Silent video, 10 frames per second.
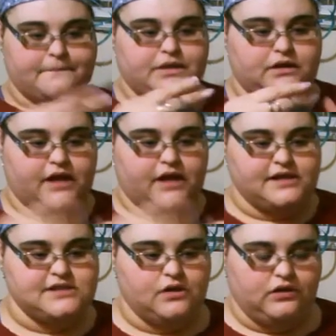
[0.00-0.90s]
the nice
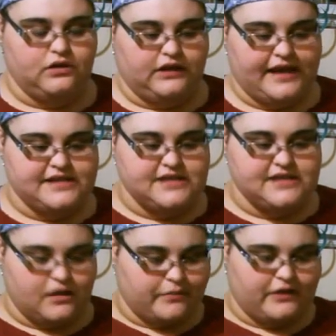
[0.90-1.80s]
little lace
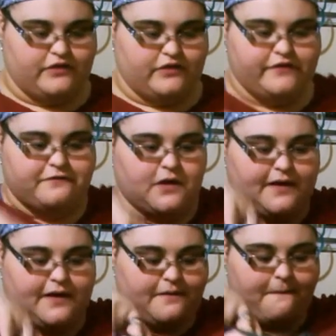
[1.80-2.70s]
up in the
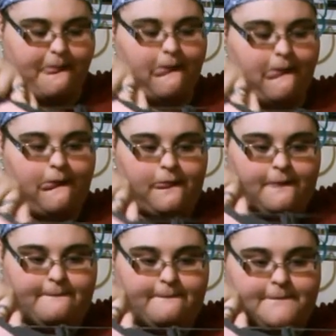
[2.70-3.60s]
front.
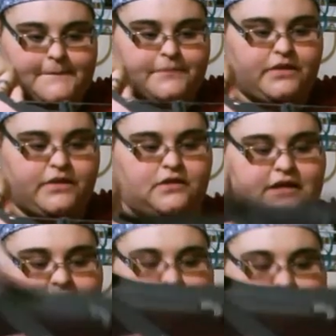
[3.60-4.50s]
That is